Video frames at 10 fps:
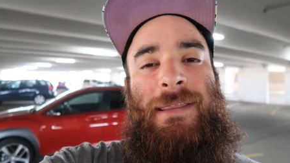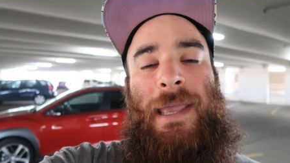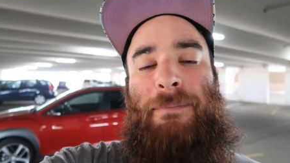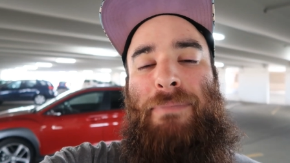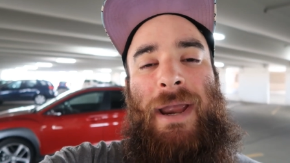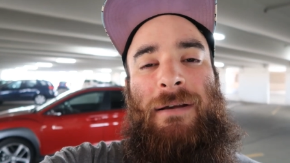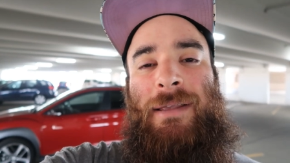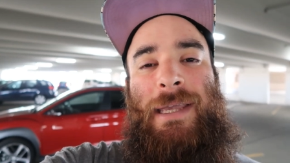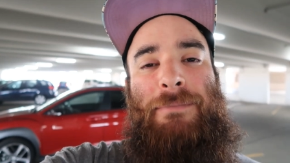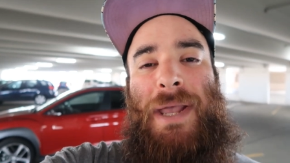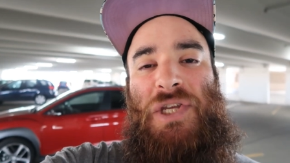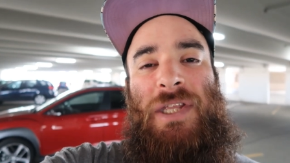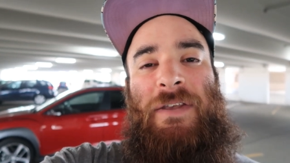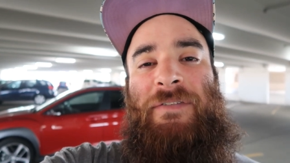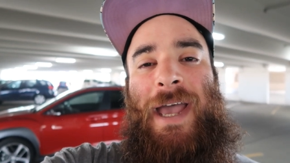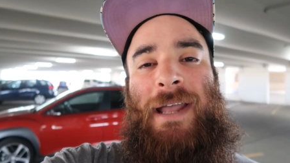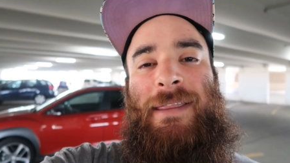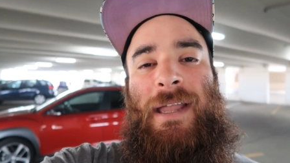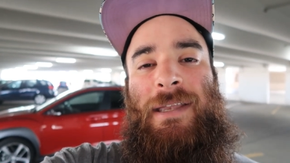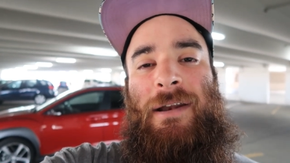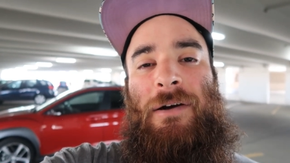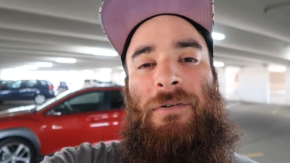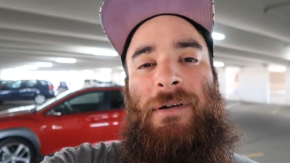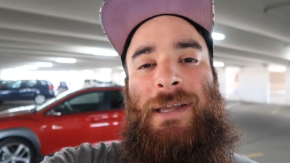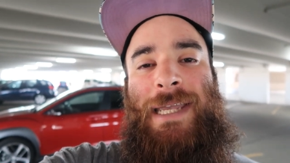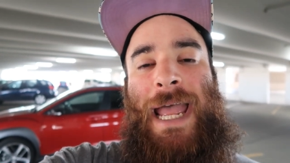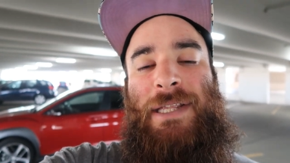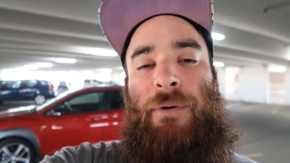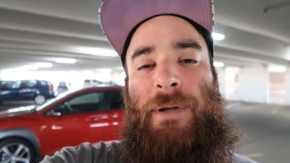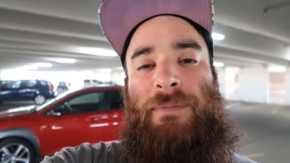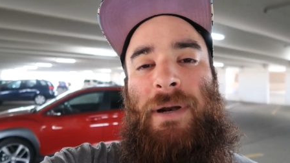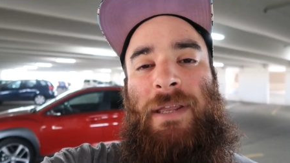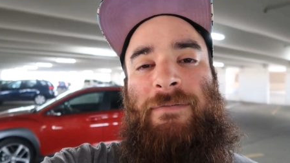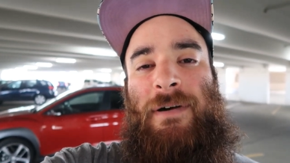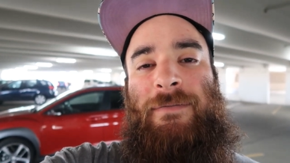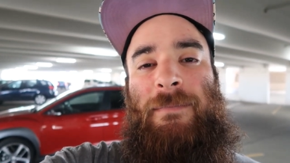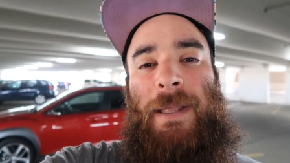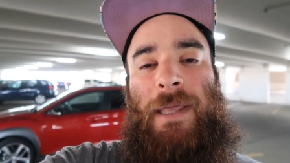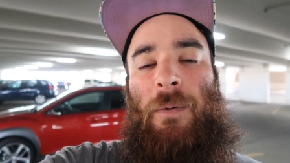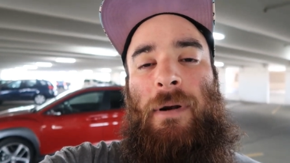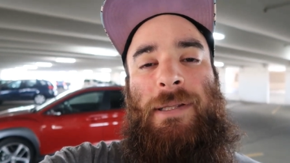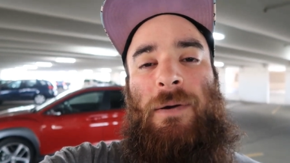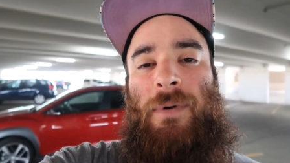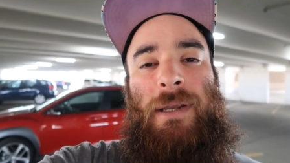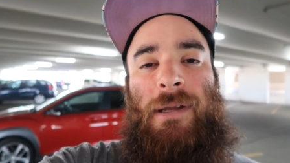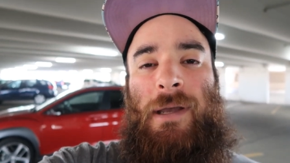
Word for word: They barely mentioned the fact that, you know, he had so much money in front of him that they wanted to win.